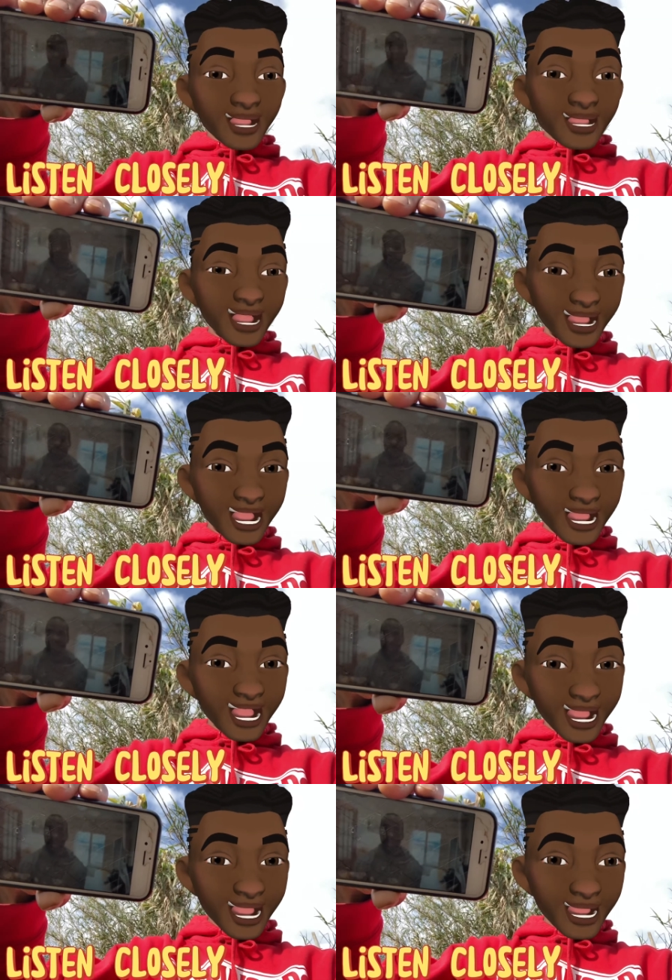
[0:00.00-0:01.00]
So
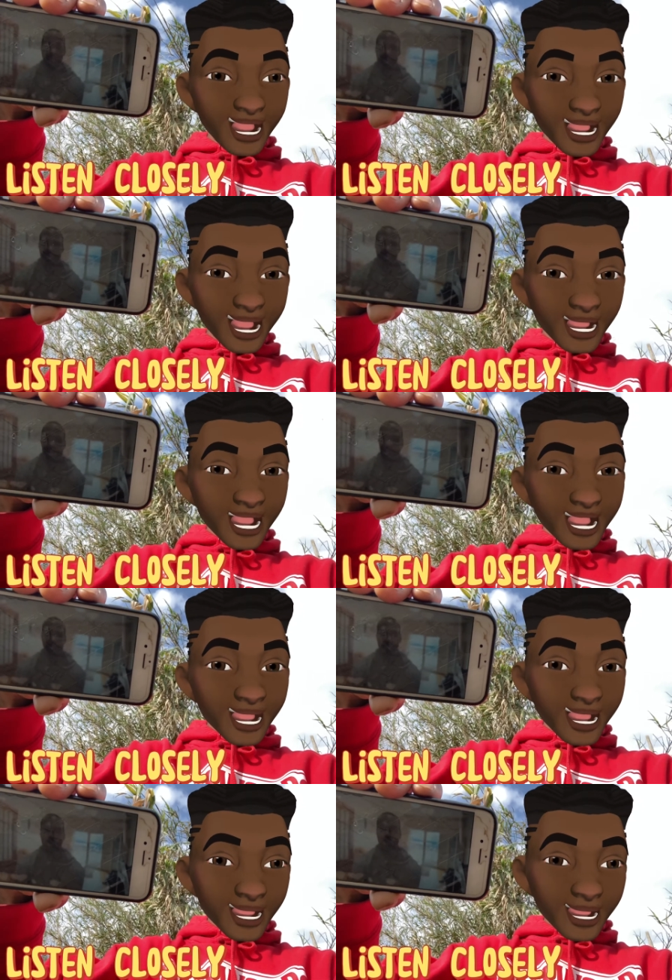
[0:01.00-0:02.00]
every day I
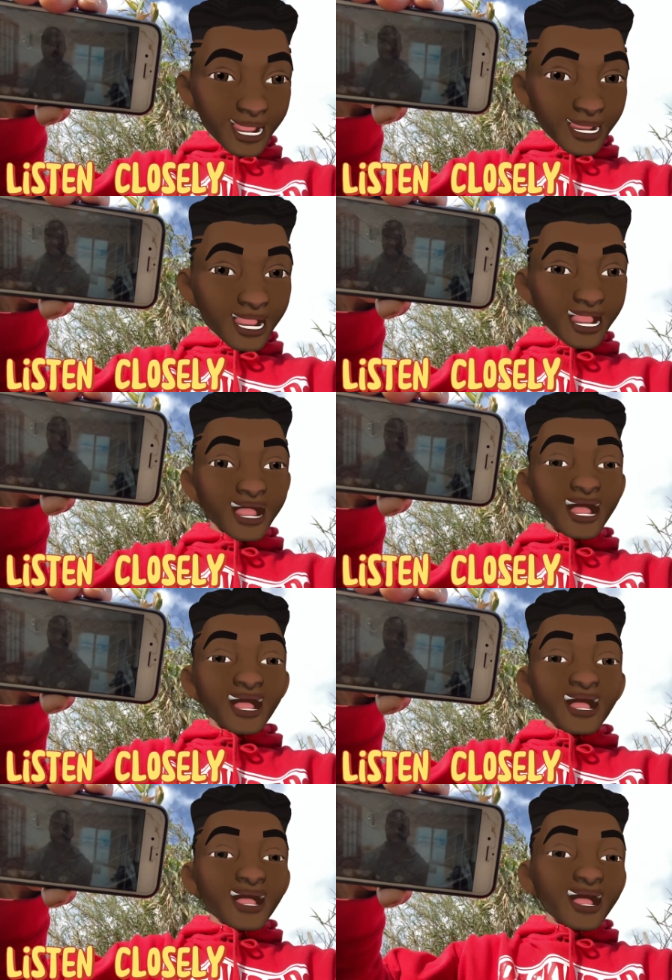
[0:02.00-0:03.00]
would go into a state
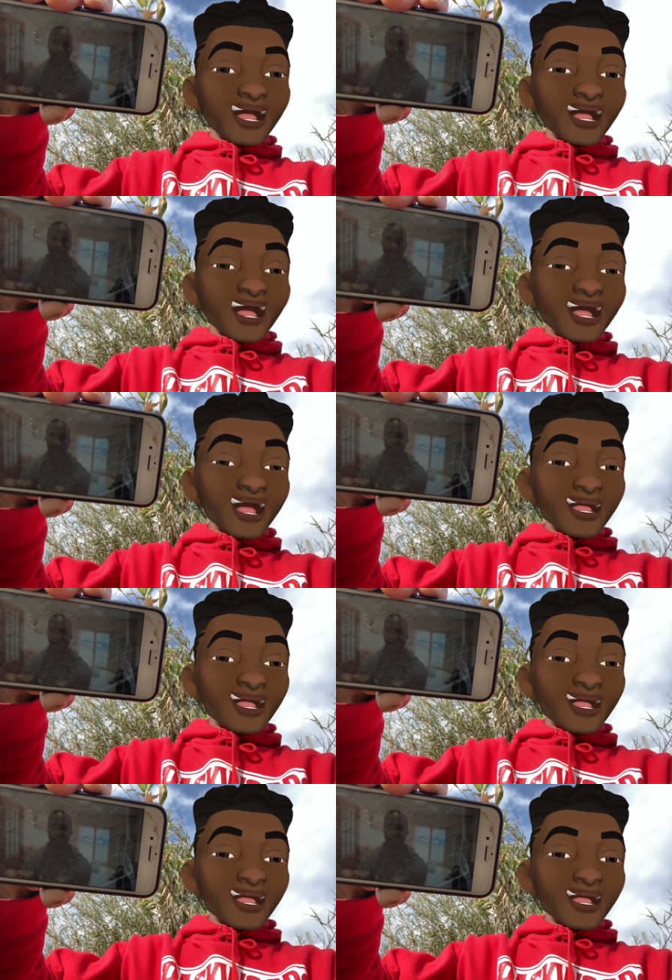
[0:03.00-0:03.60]
akin to sleep,